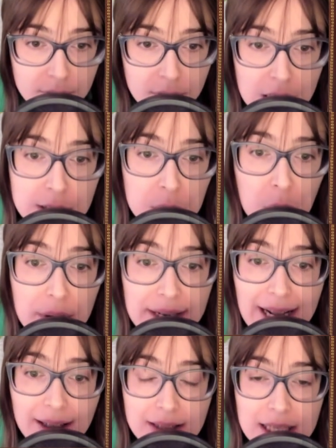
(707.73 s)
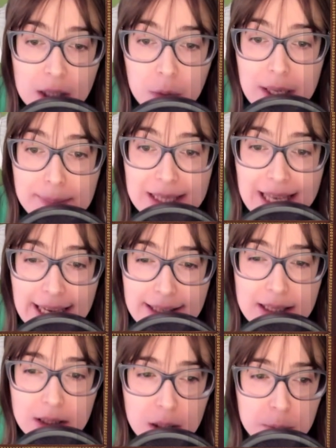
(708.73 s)
This court held in the Weems
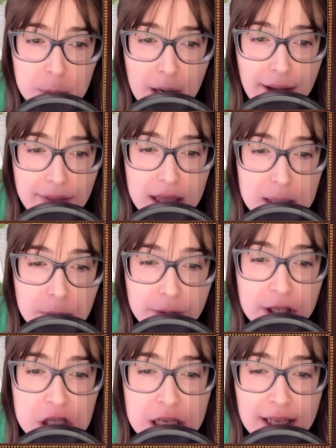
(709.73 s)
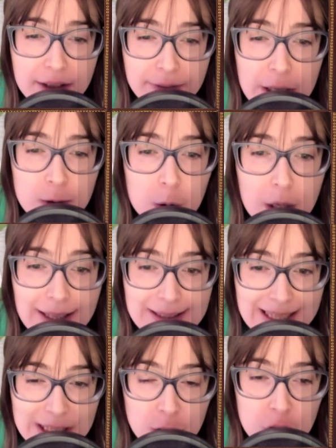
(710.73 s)
case, Supra, that the provision of the federal
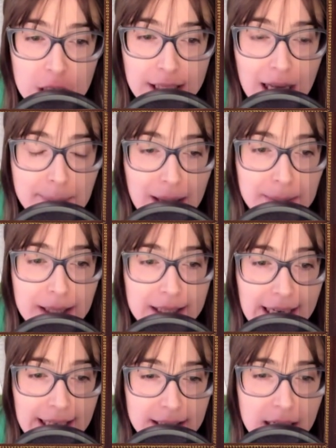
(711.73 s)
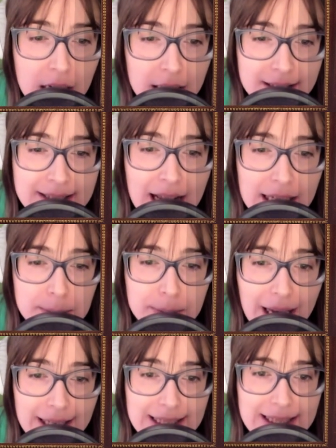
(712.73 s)
constitution, Amendment 8, does not
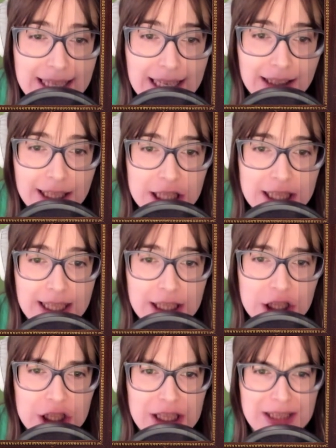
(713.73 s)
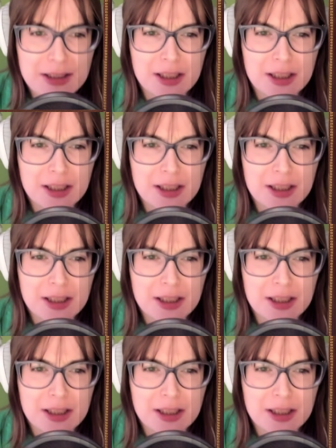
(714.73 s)
apply to state legislatures.